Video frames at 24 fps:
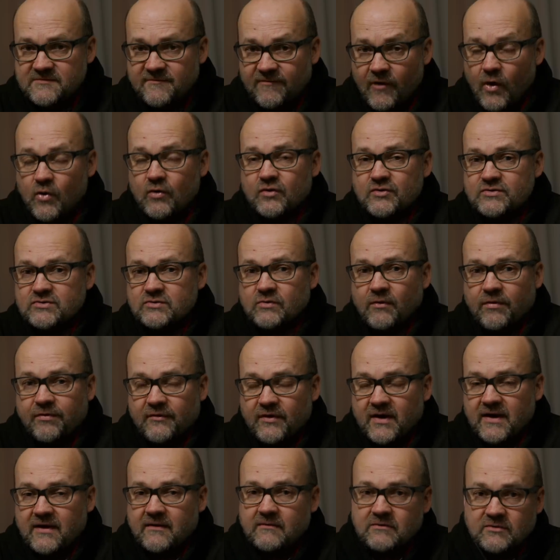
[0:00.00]
focused to
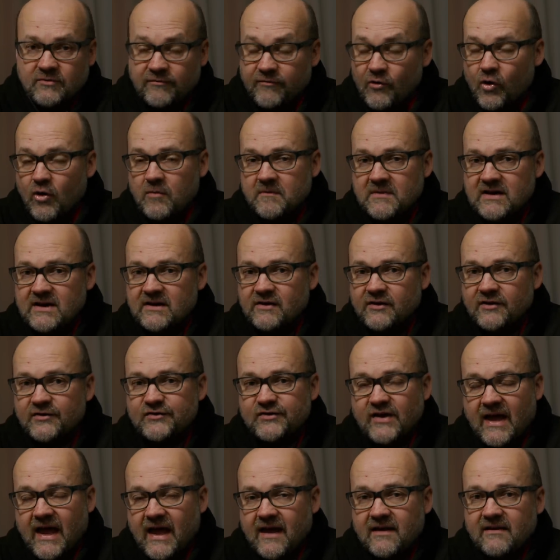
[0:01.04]
3 to 4
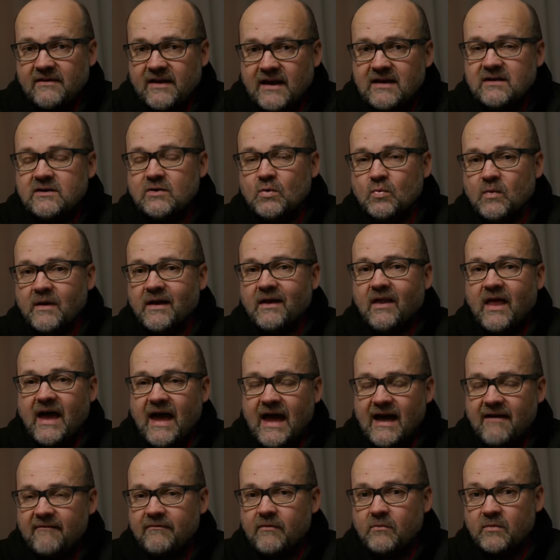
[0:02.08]
meters. And then you will
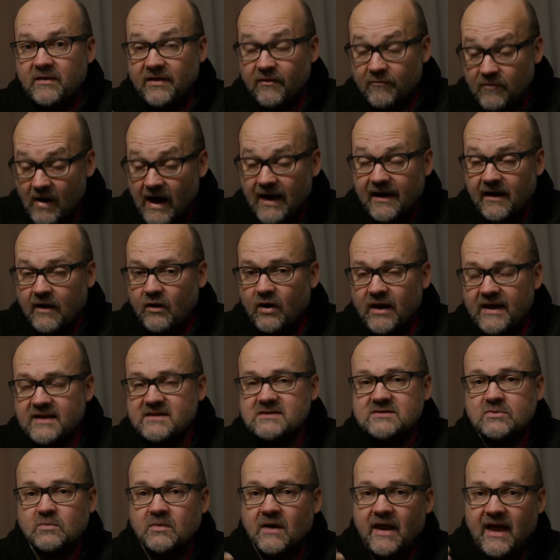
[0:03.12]
have, with a wide angle
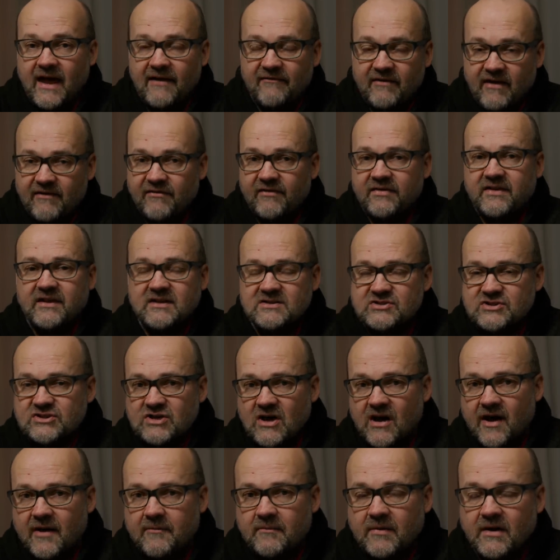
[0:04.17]
lens, you will have everything
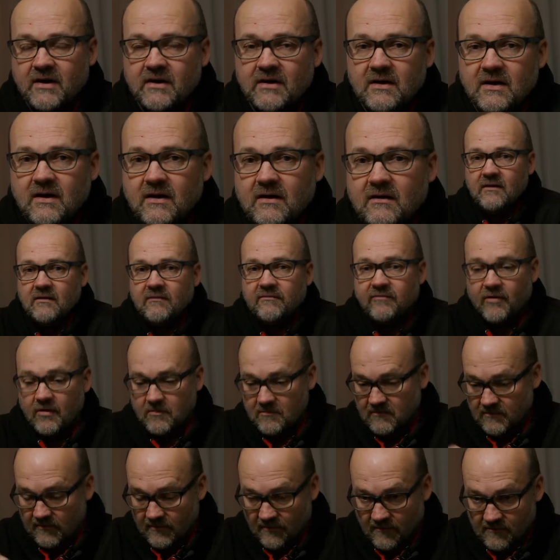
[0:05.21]
sharp
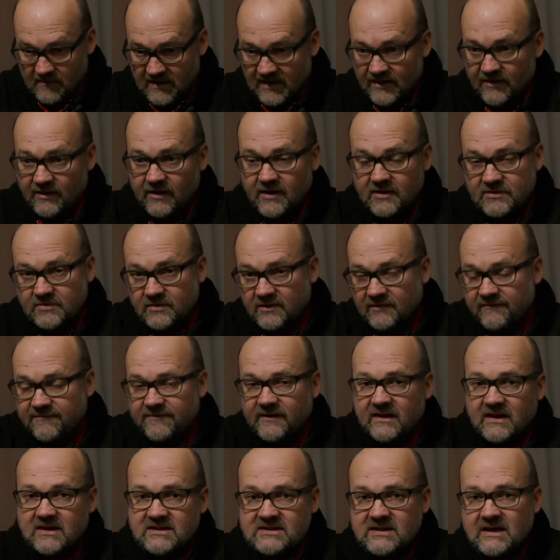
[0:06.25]
from meter to
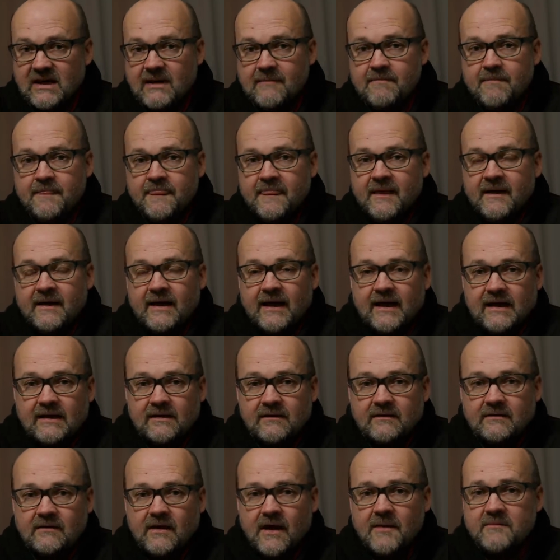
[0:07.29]
infinity.
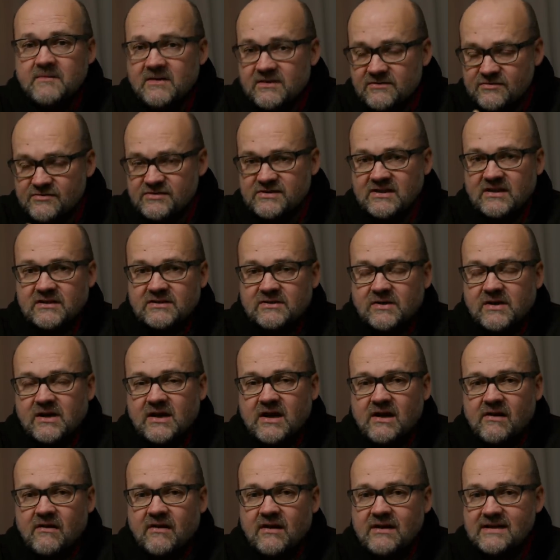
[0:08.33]
And I'm interesting to
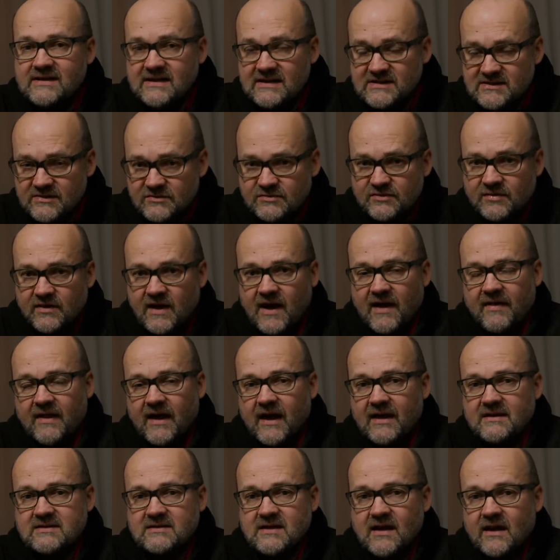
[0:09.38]
hear, did you try
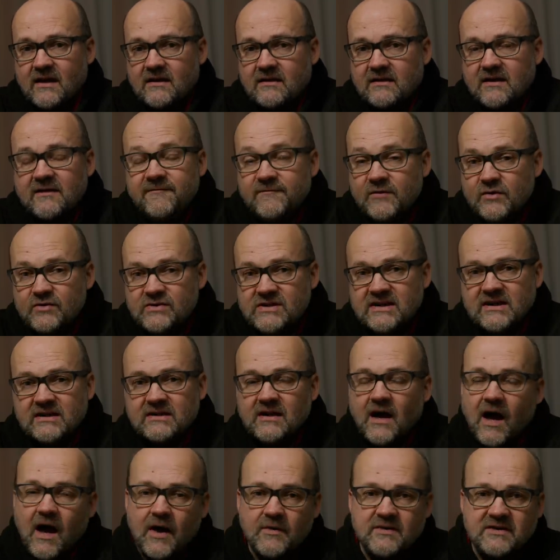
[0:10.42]
that? And if you
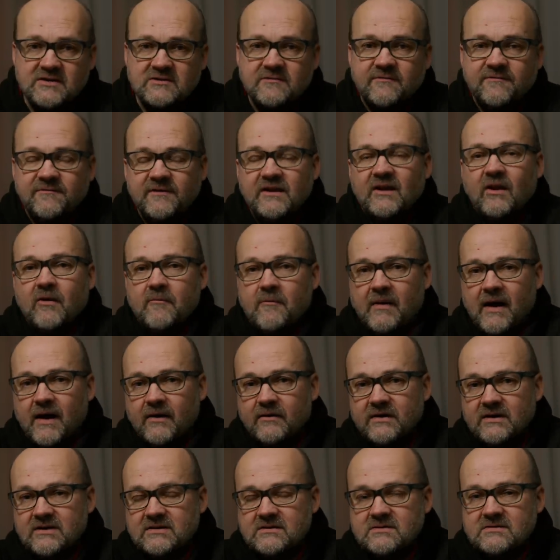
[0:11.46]
did, how did you feel
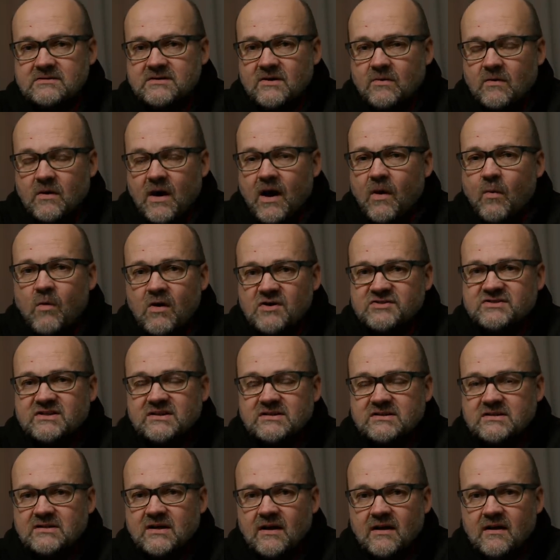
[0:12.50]
about it? So how was
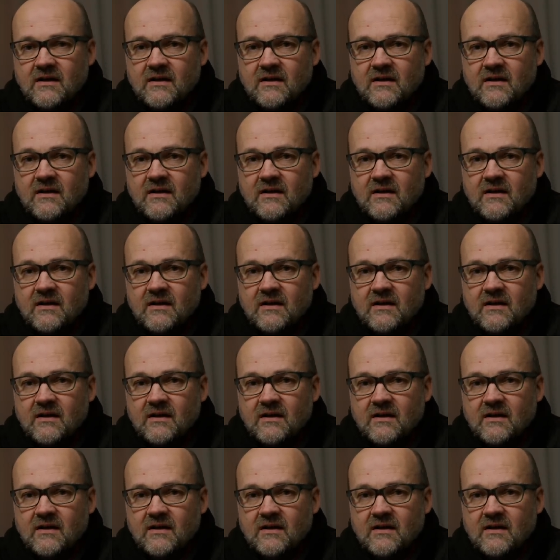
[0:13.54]
it?